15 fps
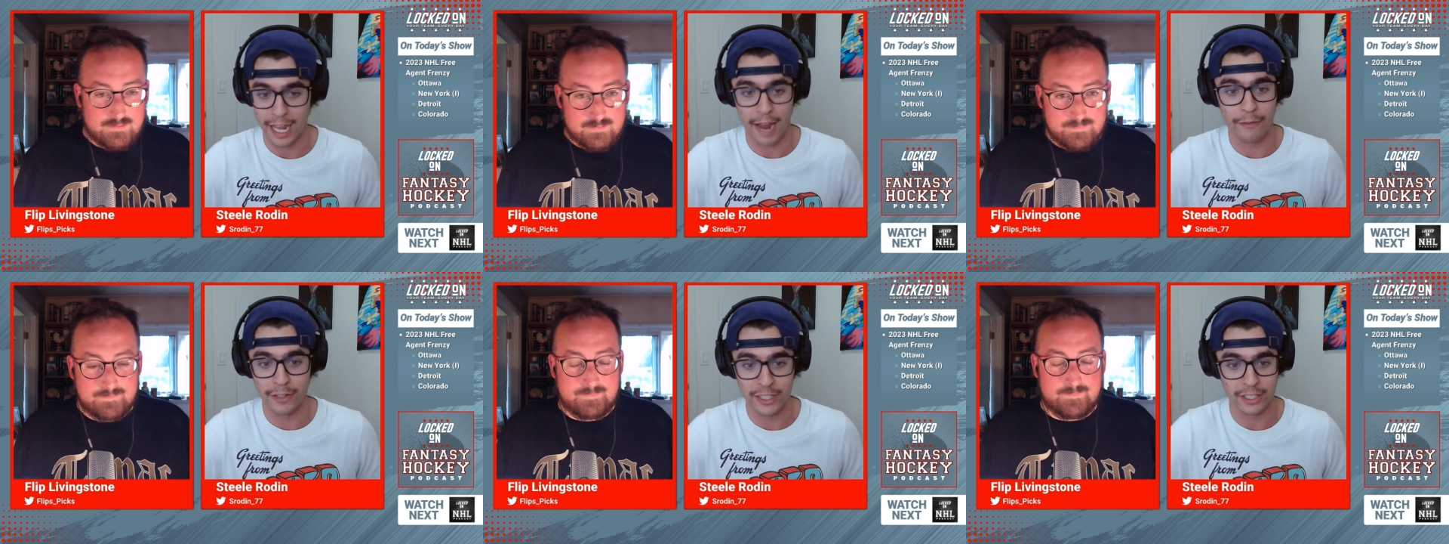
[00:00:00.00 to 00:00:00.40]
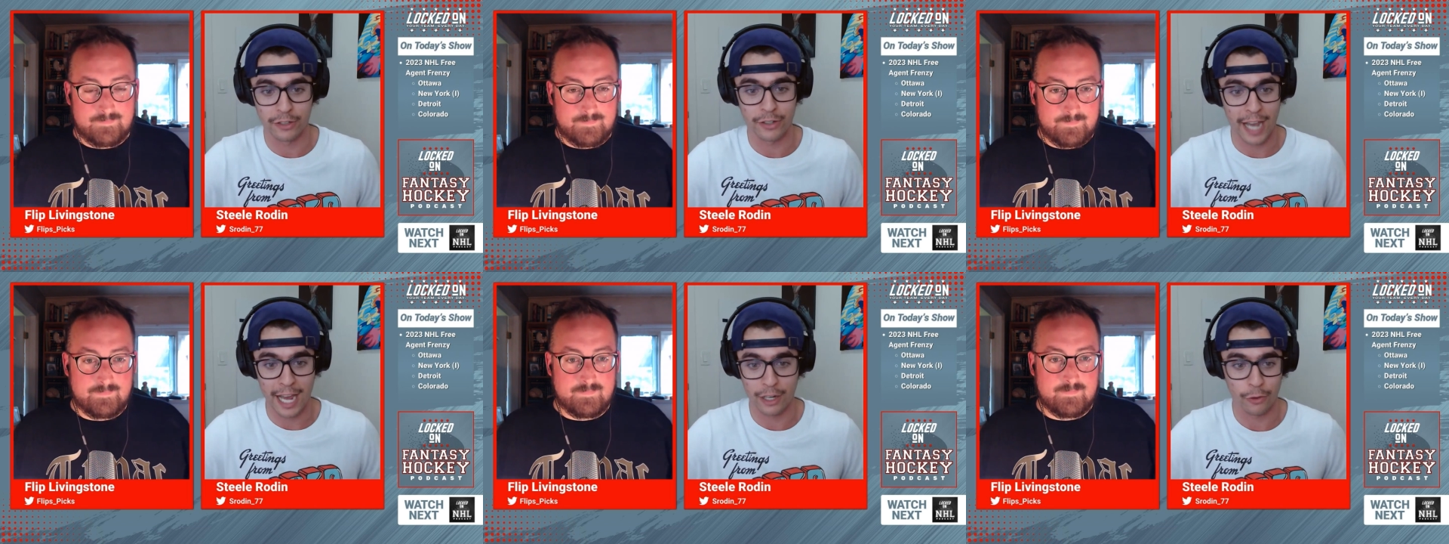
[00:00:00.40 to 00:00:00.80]
Speaker 1: every single
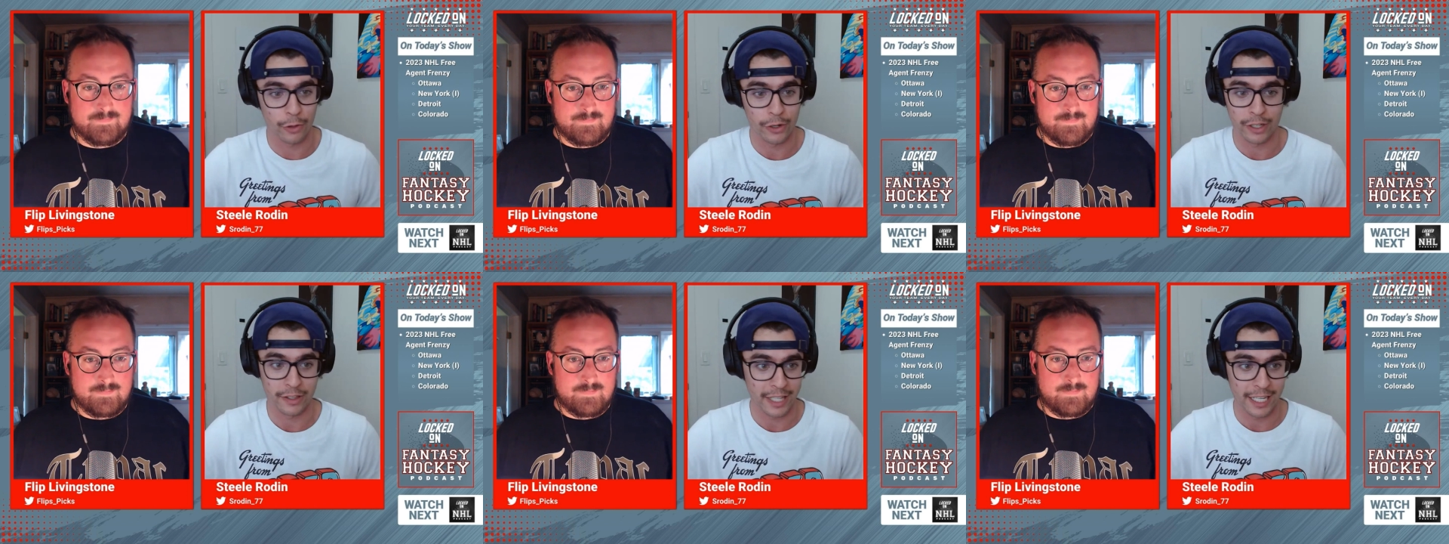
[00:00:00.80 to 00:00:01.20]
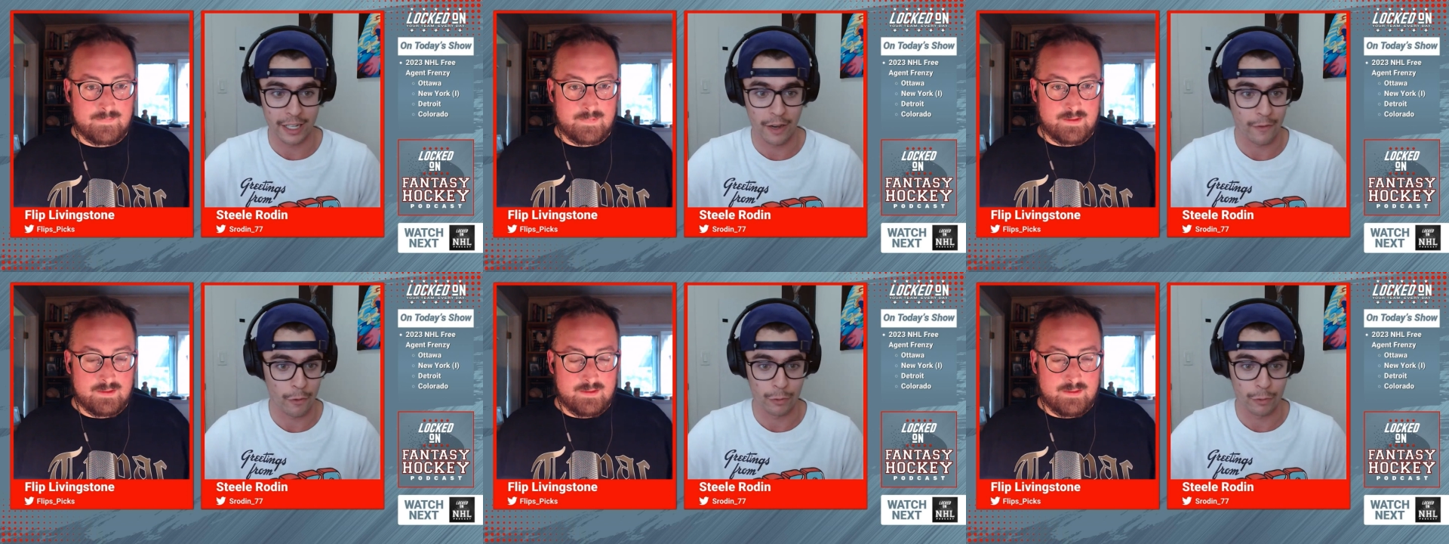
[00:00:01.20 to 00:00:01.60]
category you could think
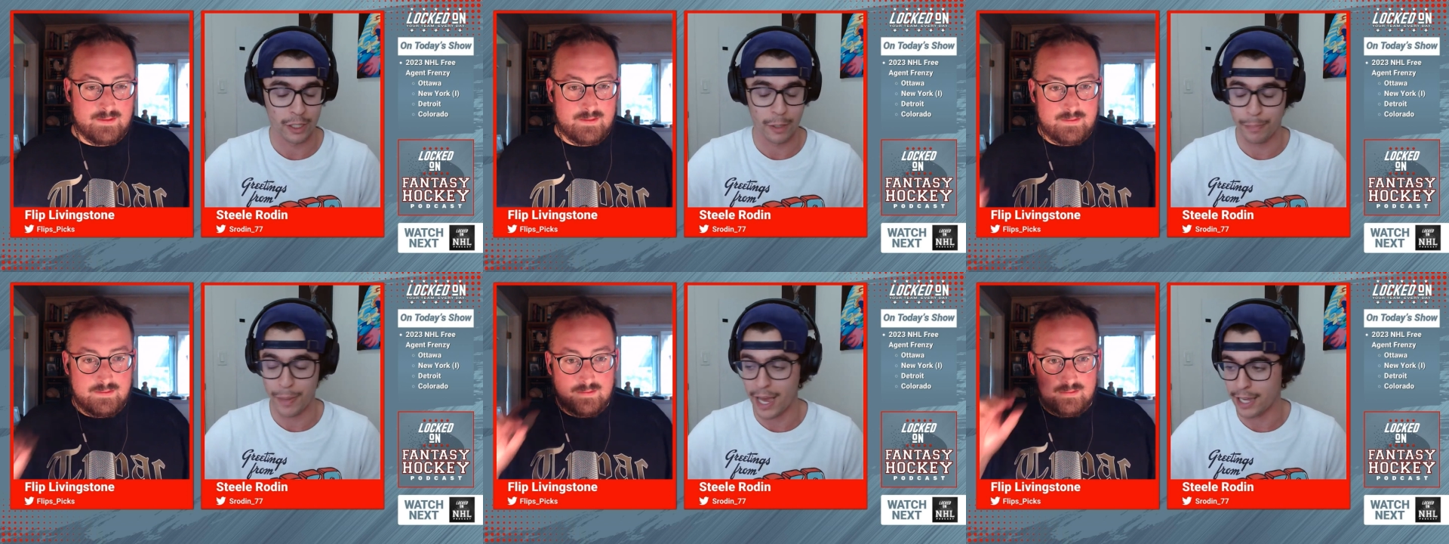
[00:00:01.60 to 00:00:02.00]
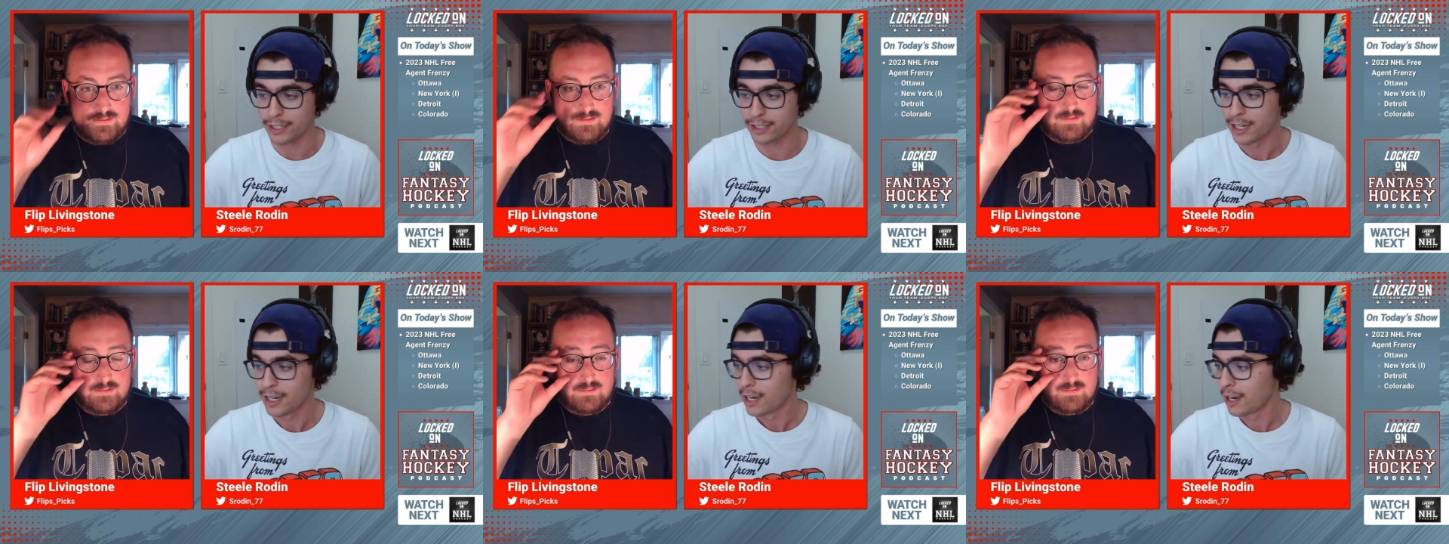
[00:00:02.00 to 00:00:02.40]
of it was the best
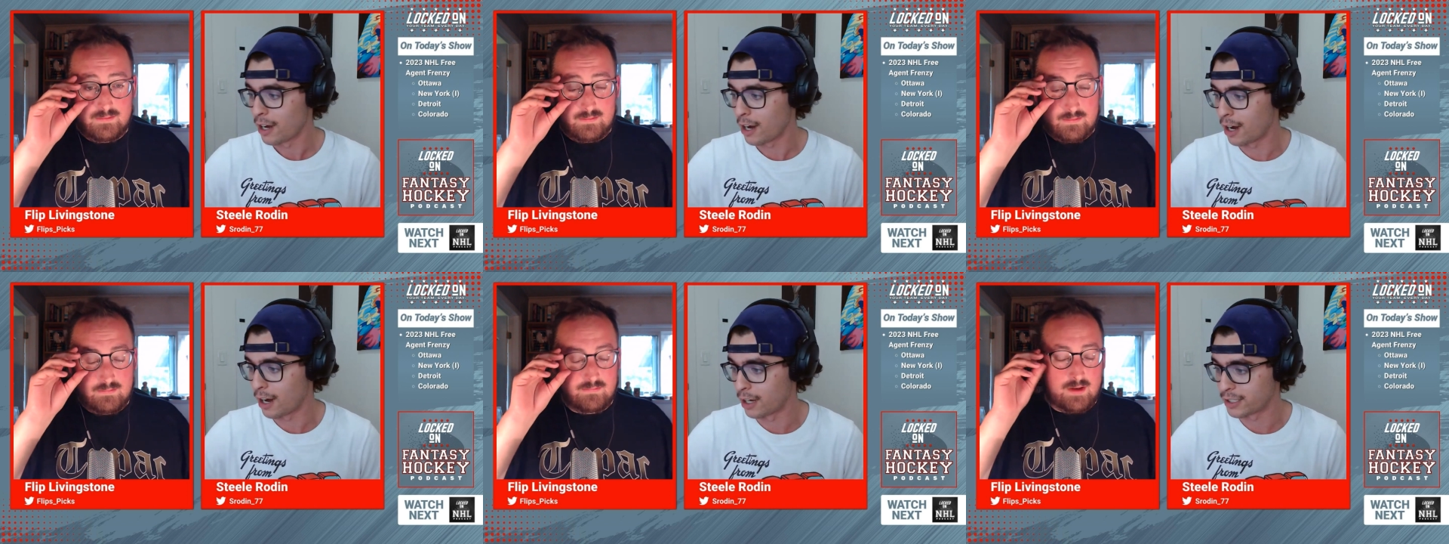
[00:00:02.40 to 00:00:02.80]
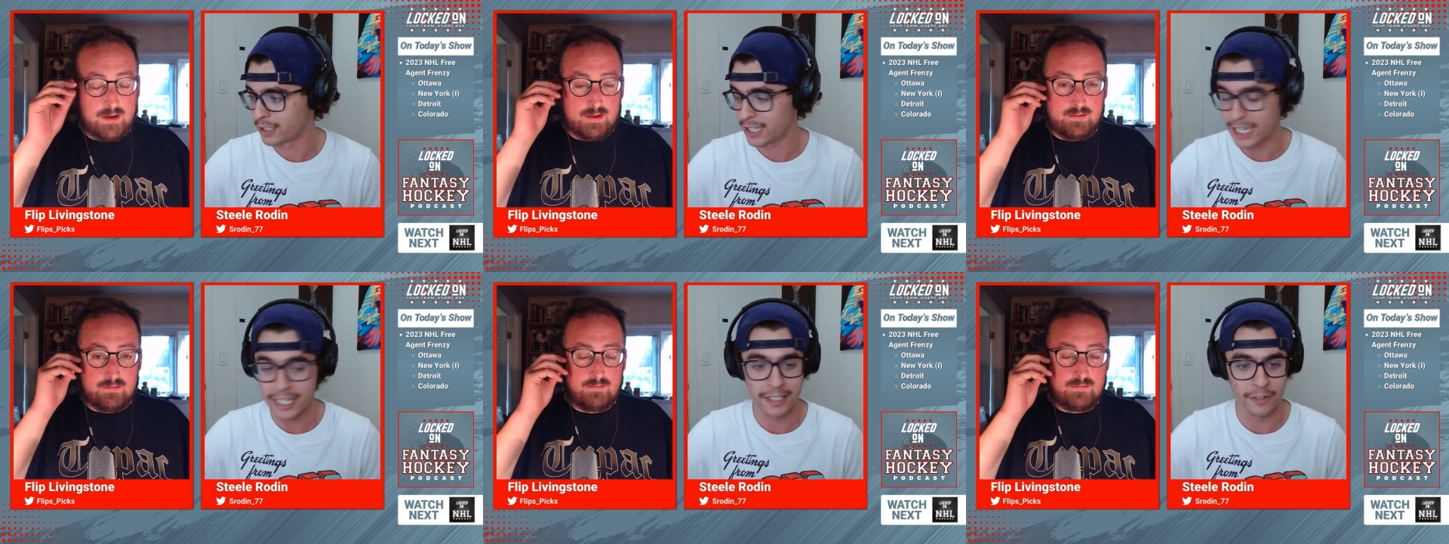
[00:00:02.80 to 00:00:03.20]
uh, right.
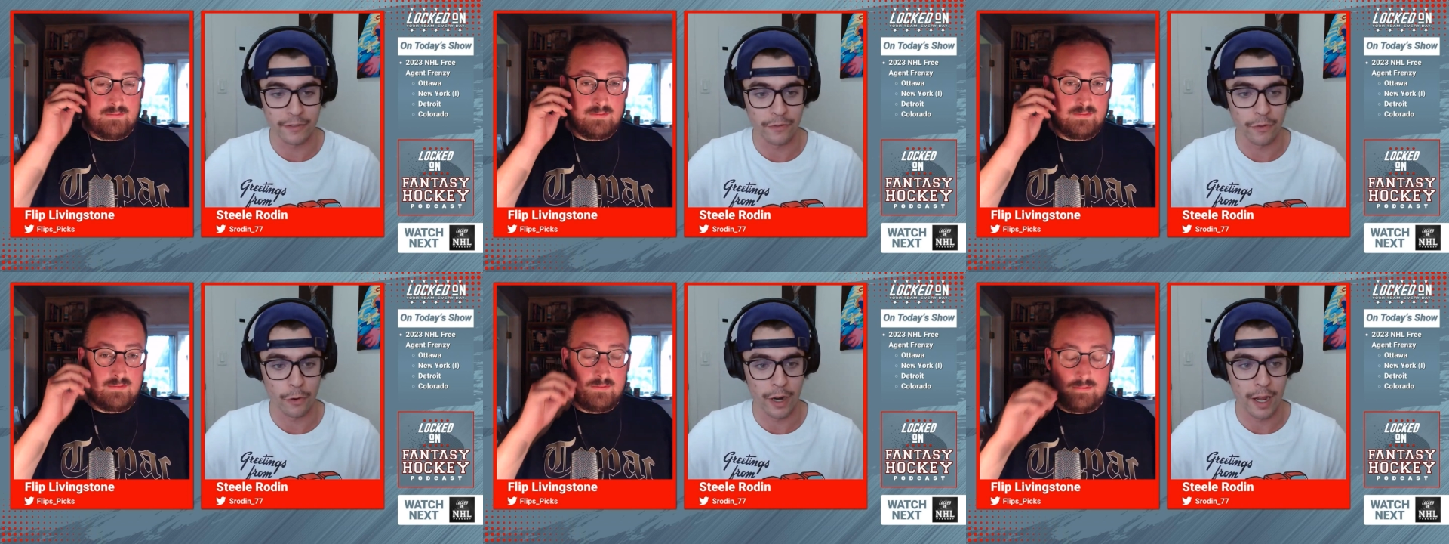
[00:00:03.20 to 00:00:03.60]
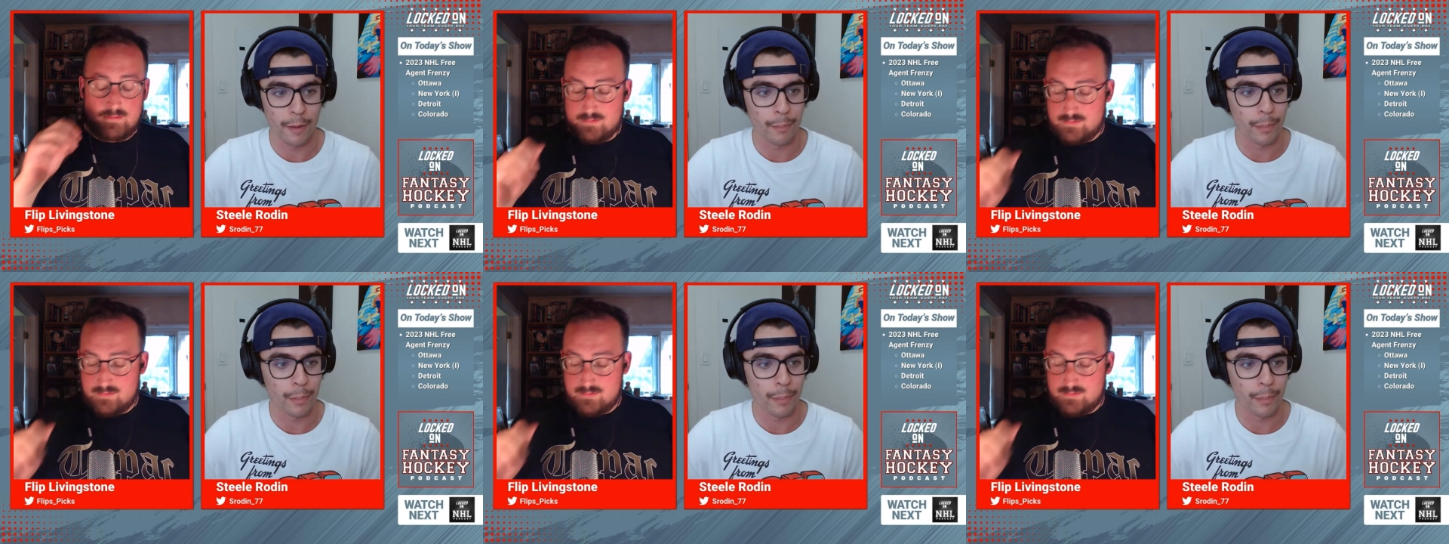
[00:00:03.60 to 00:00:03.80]
season for him.